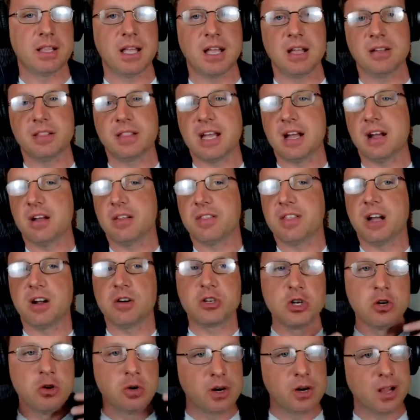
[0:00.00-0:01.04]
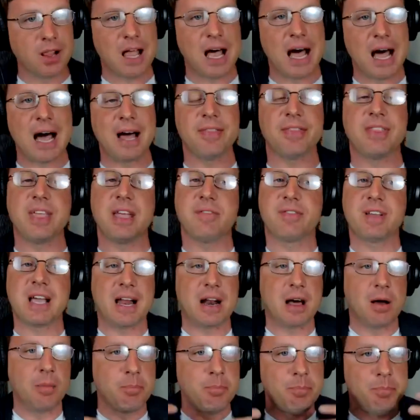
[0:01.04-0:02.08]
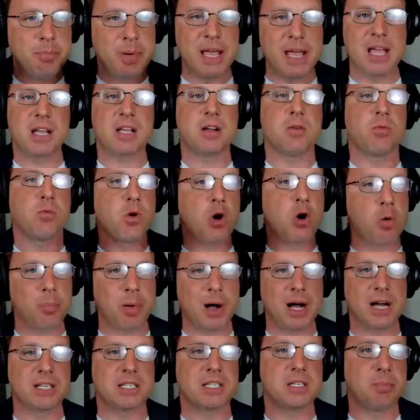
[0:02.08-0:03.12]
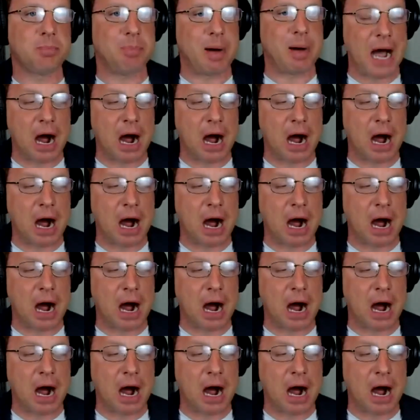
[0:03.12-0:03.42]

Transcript: They they they're doing a lot. They've got a big, robust,